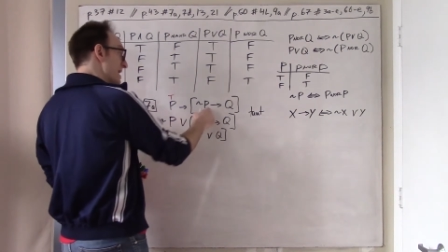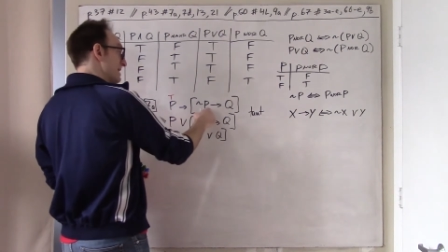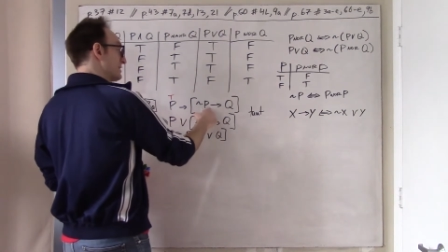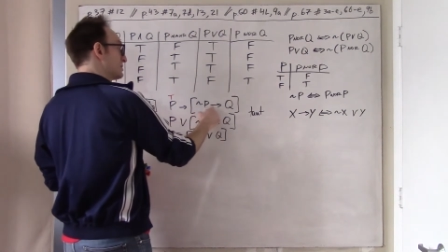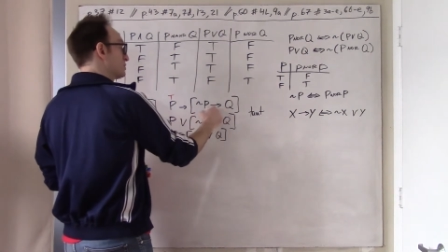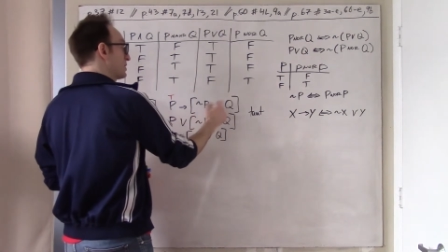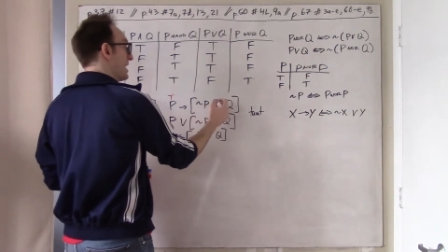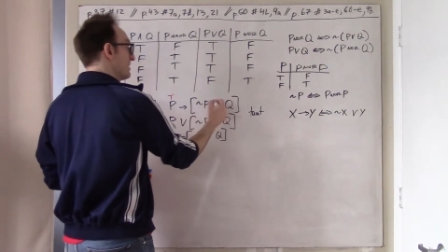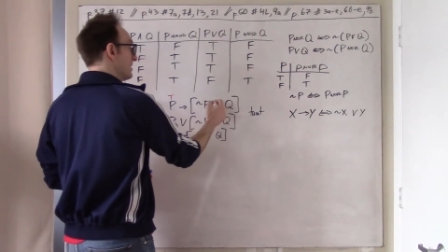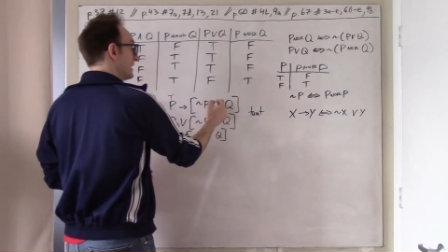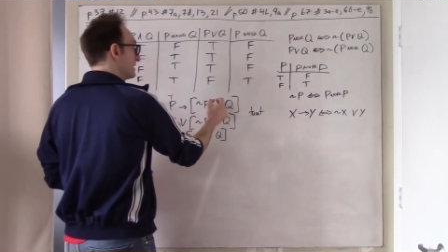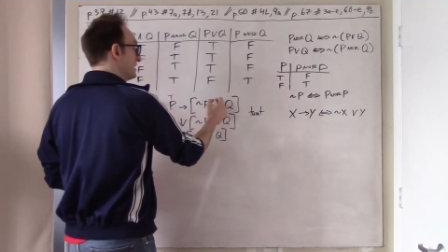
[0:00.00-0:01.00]
and let's try to
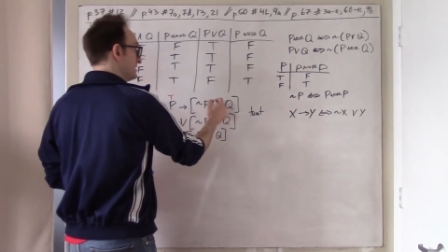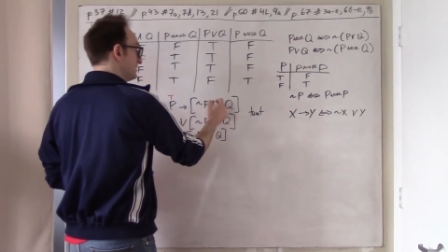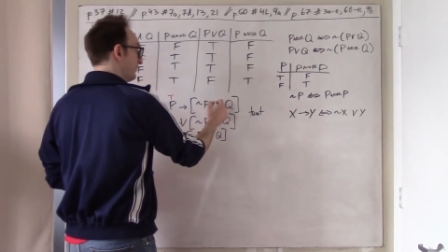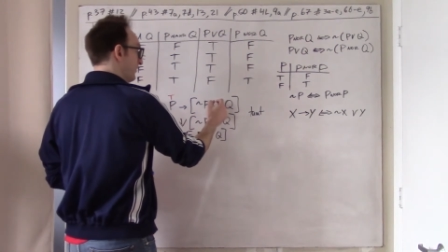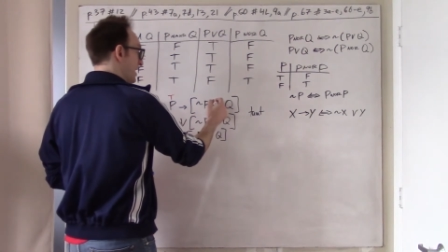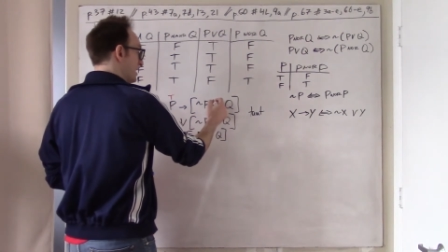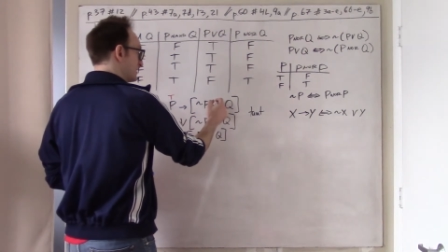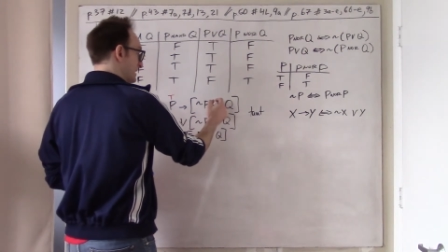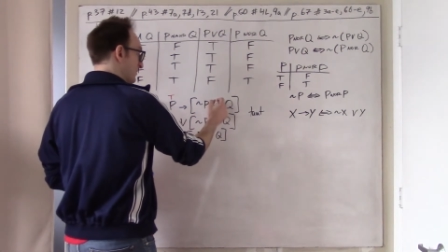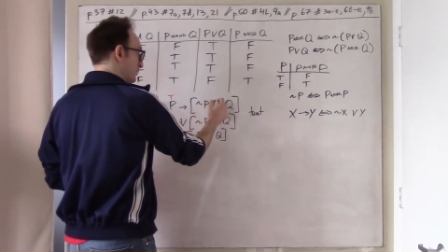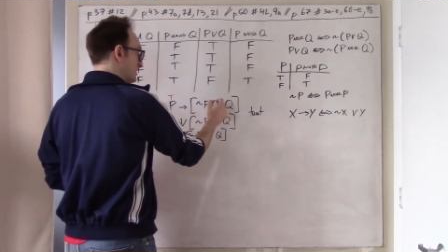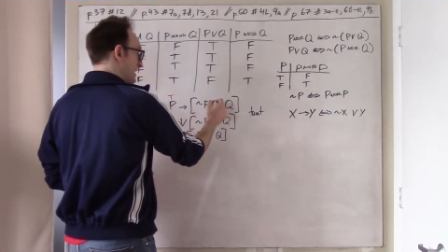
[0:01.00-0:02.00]
make this false.
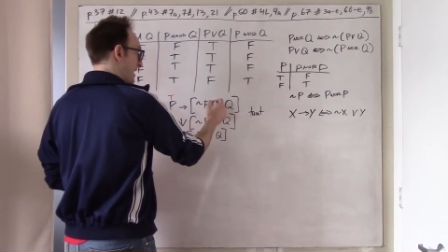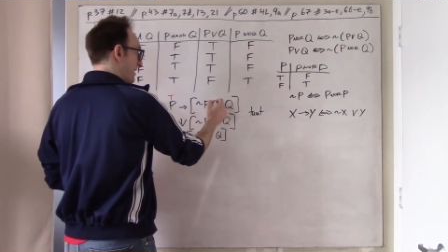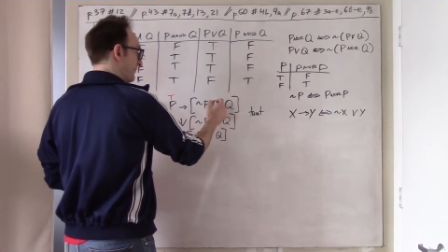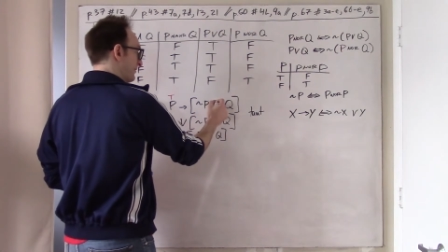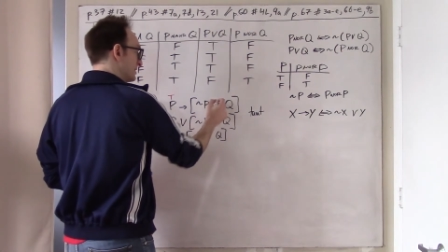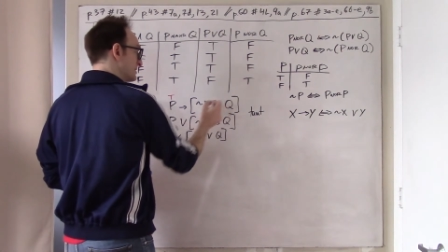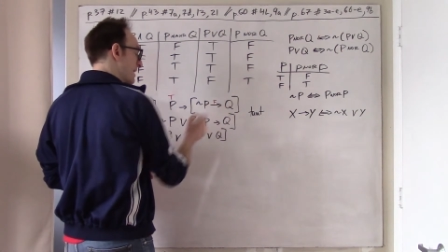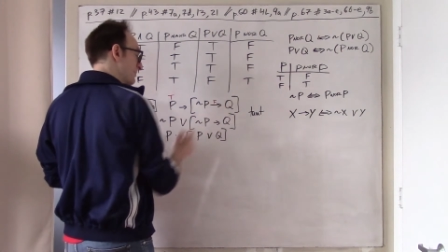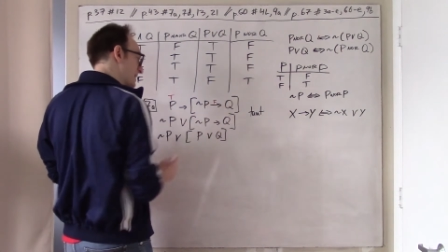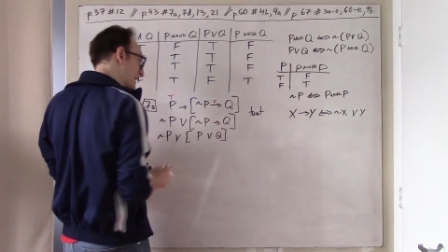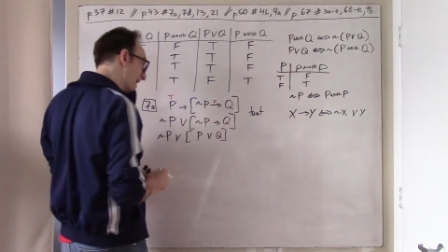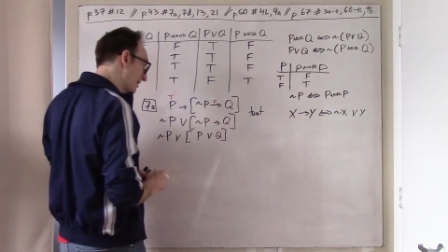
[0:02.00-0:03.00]
I put the F on top of
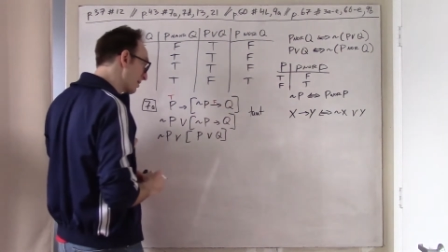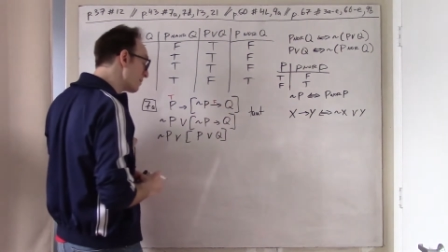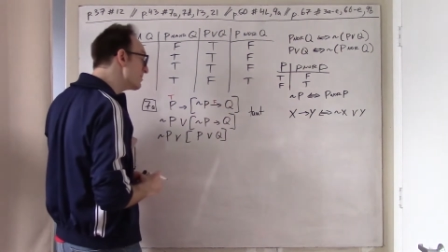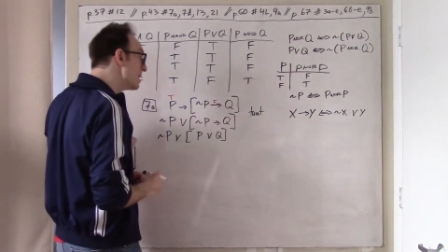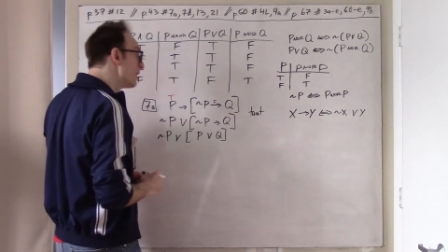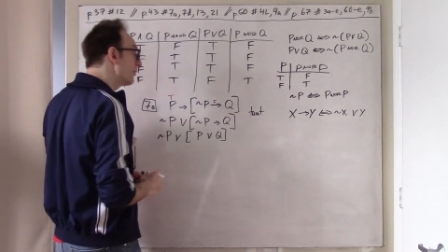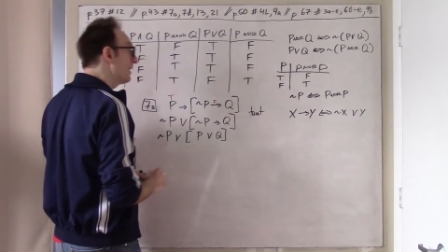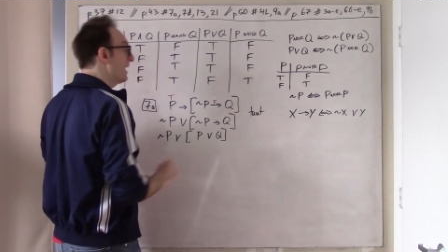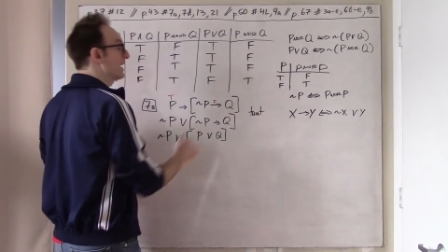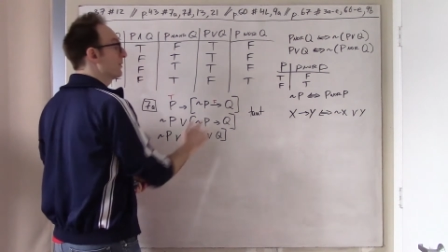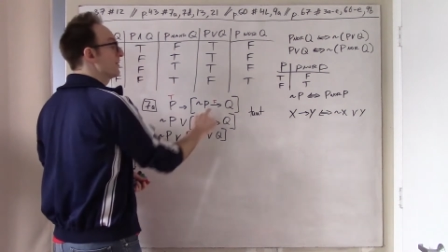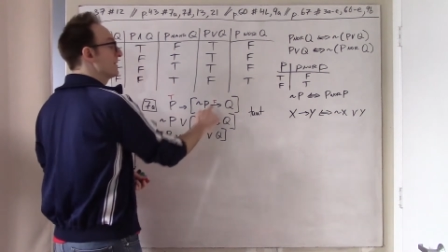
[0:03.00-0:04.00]
that arrow. Well, how do I